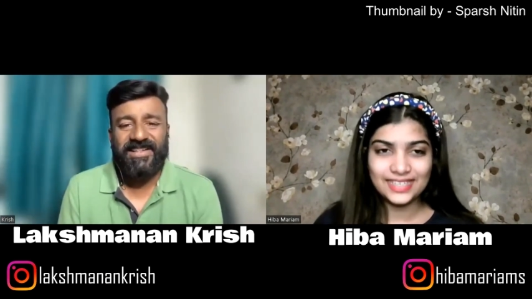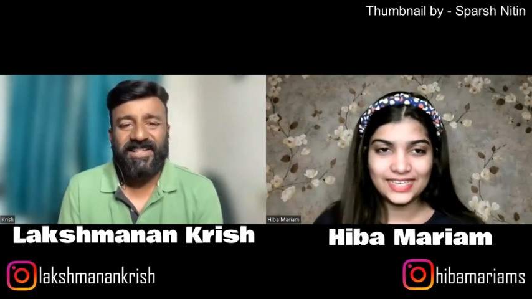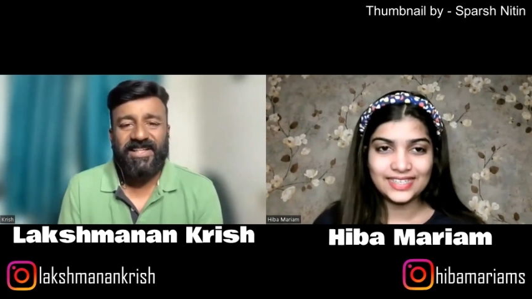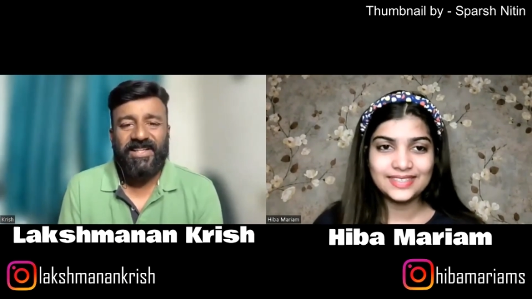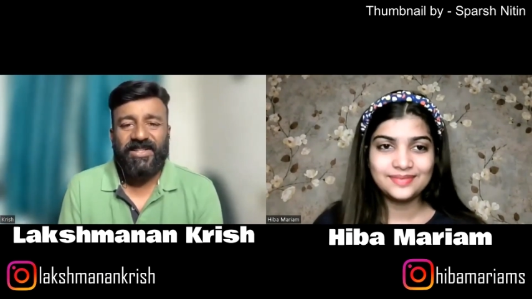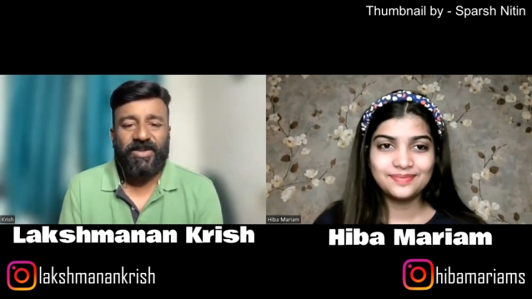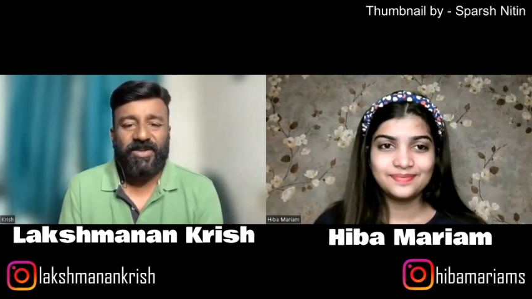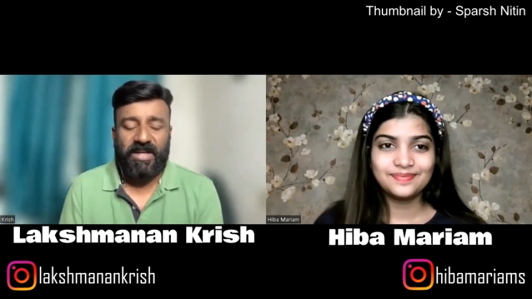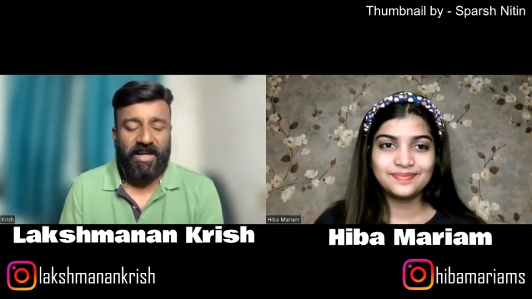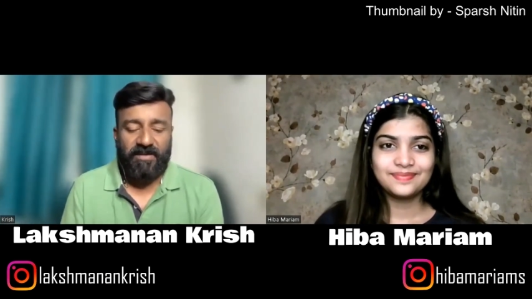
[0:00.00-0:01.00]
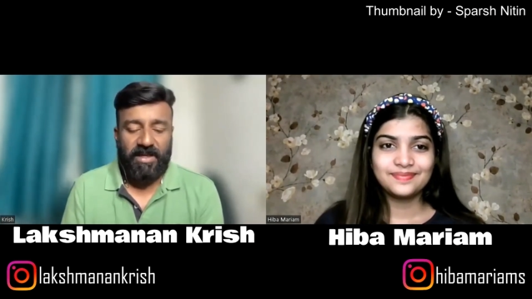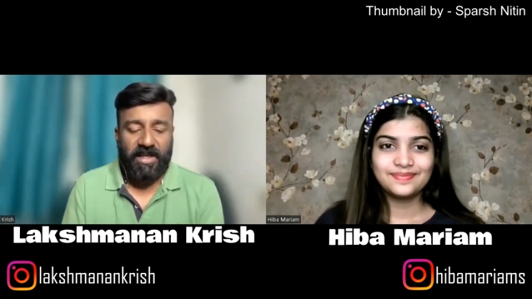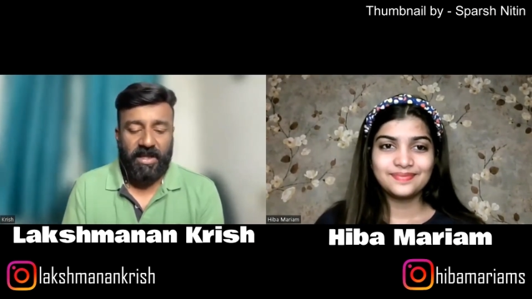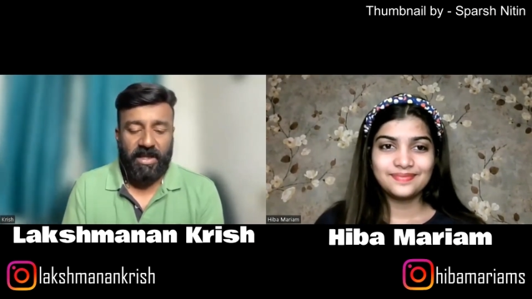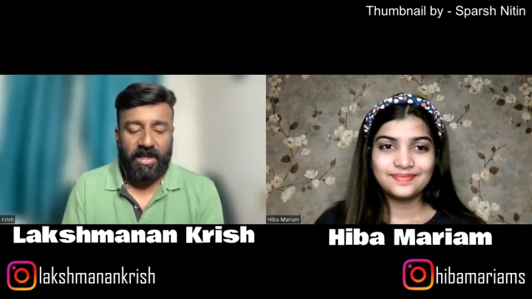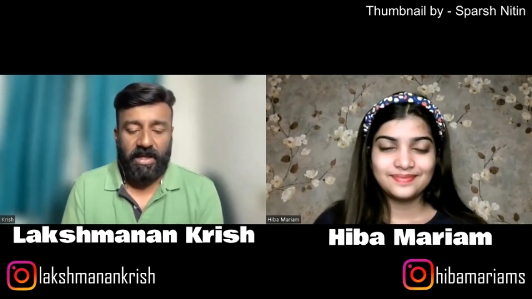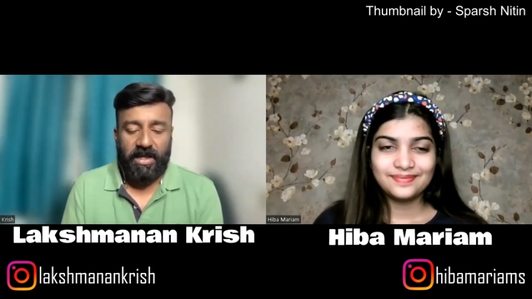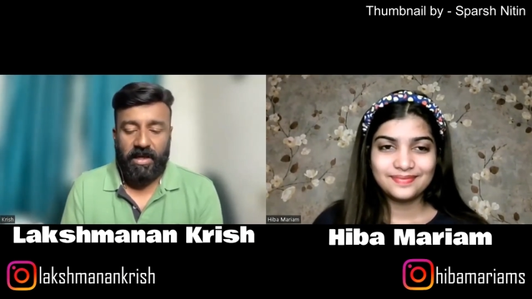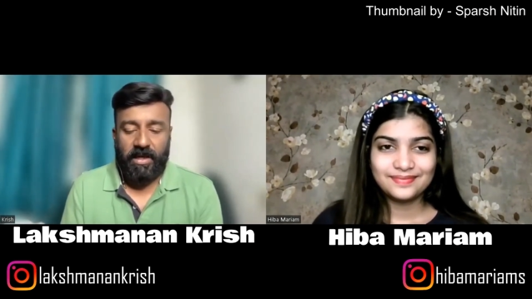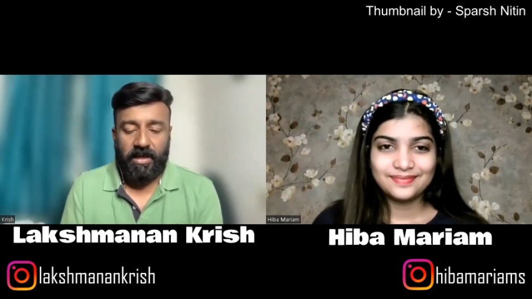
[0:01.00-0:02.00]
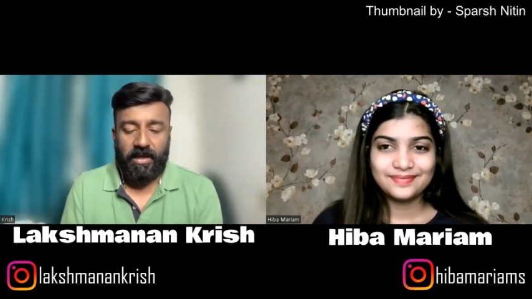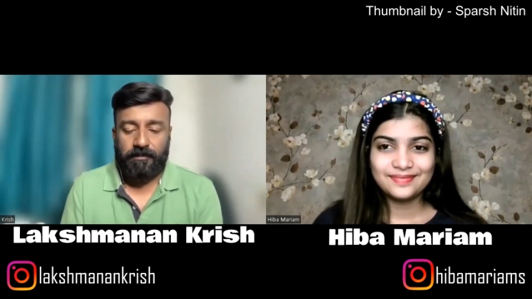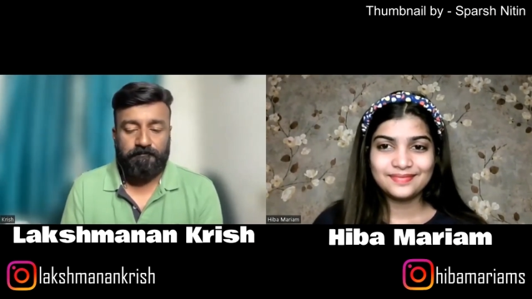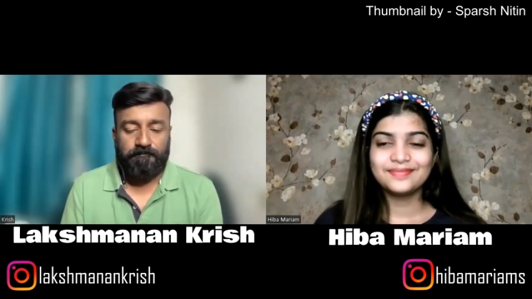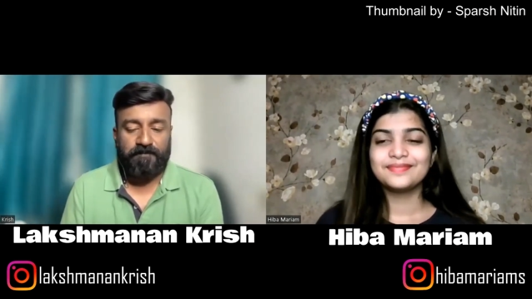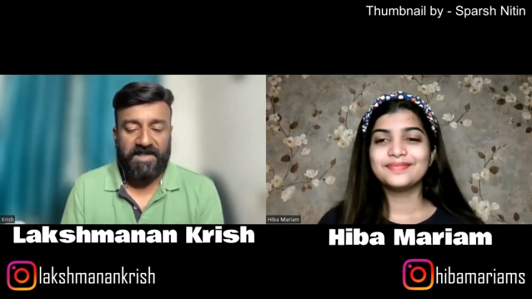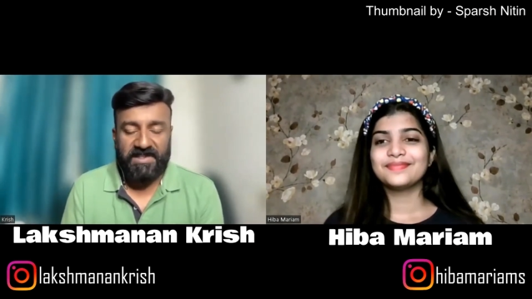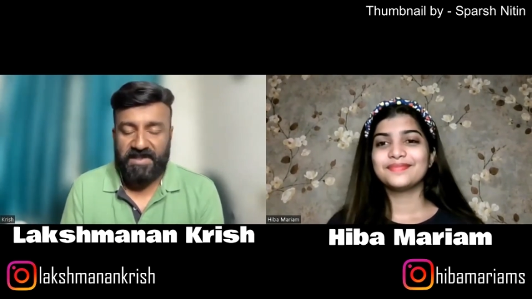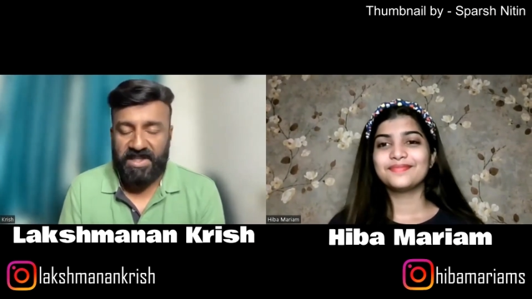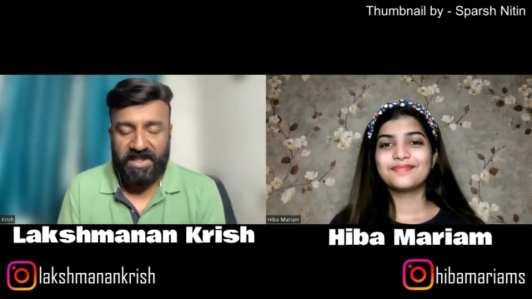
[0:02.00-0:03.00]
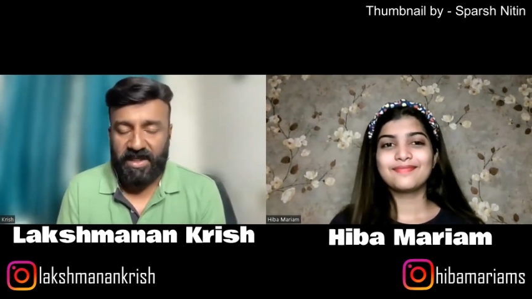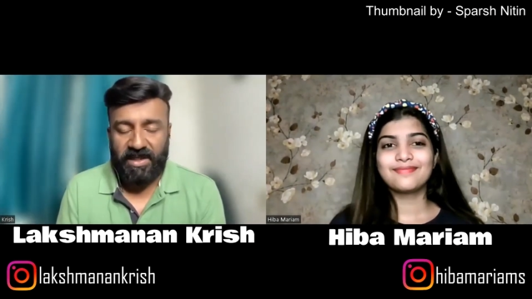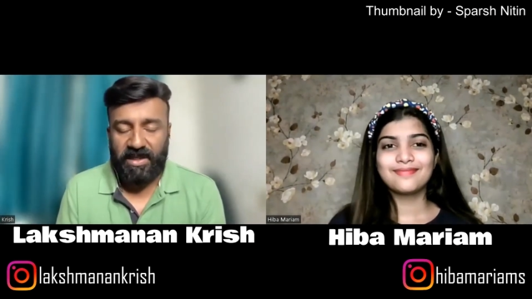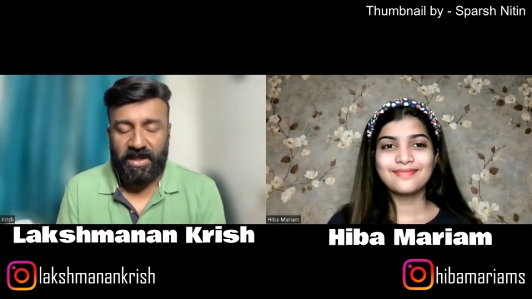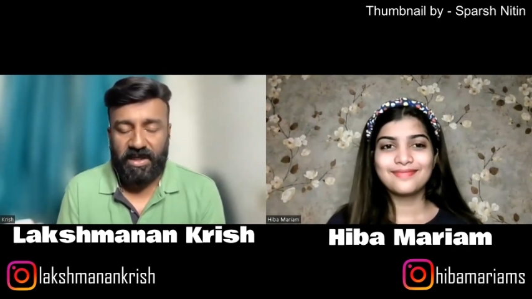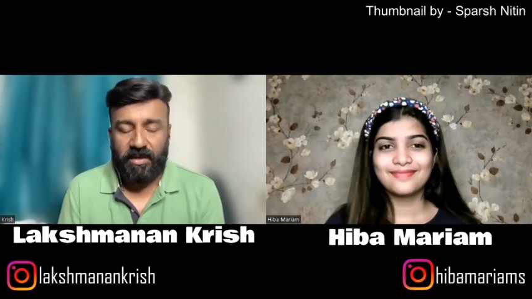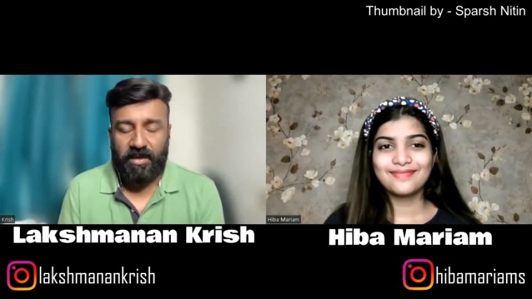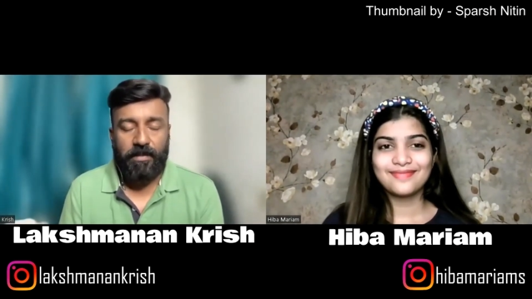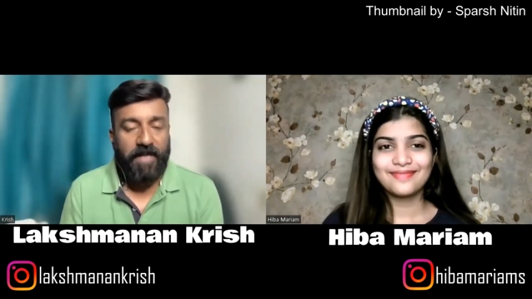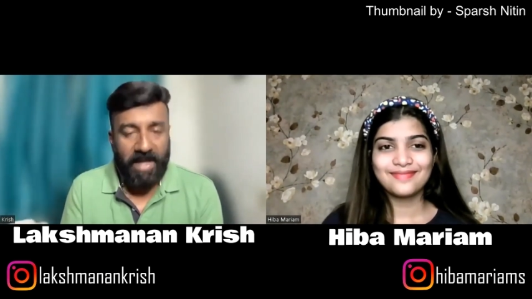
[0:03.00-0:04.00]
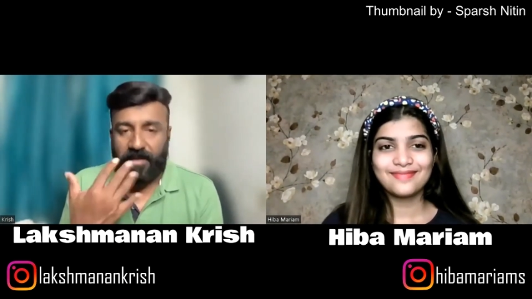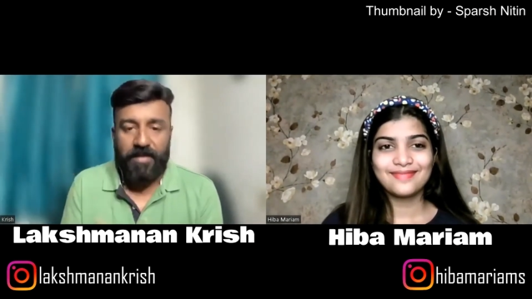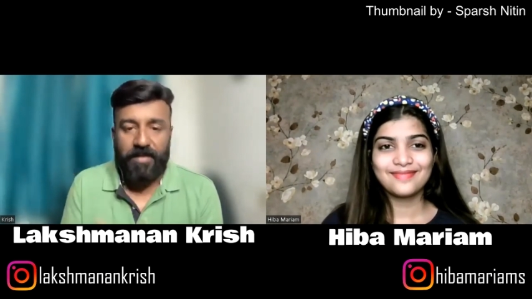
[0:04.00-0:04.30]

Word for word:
Speaker 1: Right. So traveling and uh, this teaching uh, made